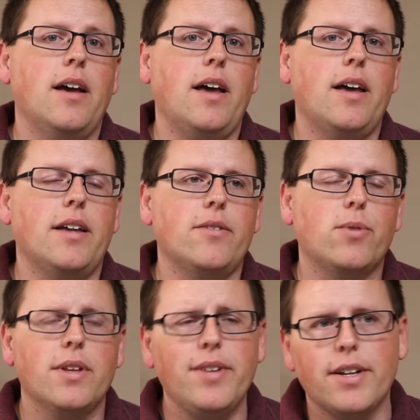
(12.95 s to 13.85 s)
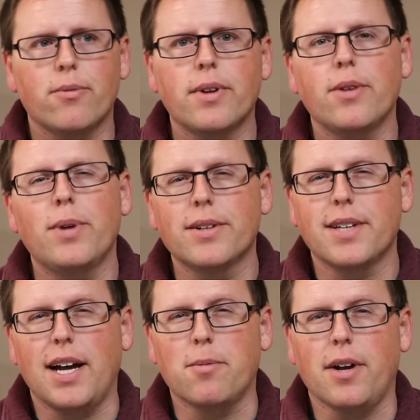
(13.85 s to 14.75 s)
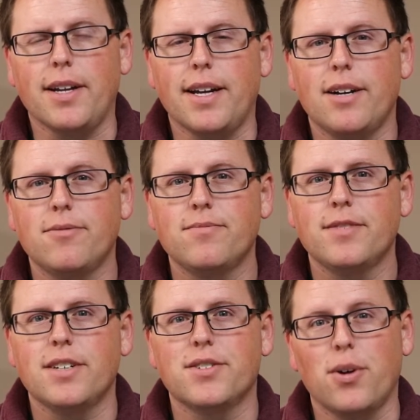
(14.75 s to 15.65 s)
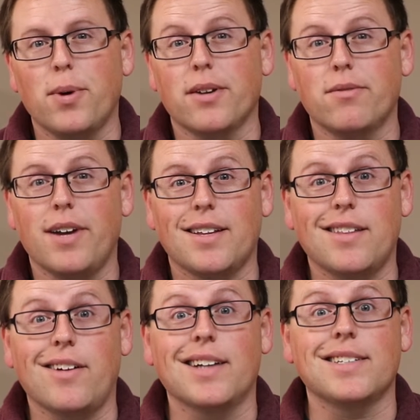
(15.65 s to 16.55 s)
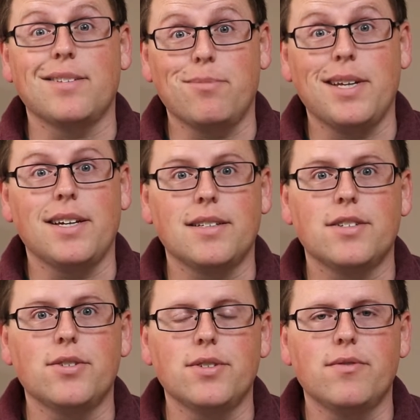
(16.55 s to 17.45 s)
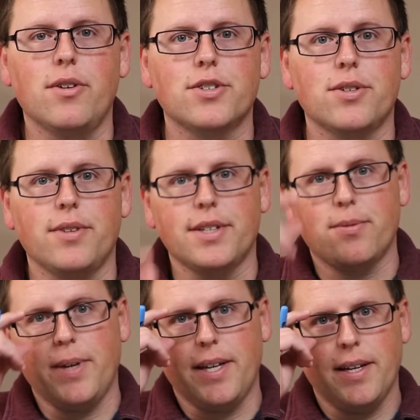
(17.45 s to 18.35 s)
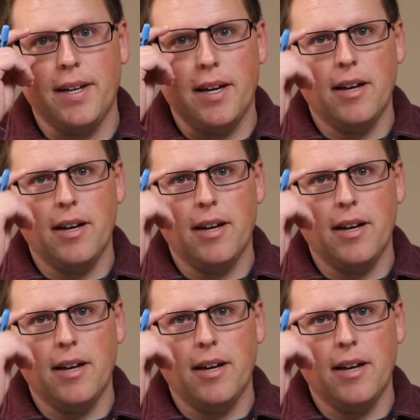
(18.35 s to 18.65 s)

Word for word: And we're living in a really weird time right now. You know, so weird, in fact, that they're asking me to do a devotional this week.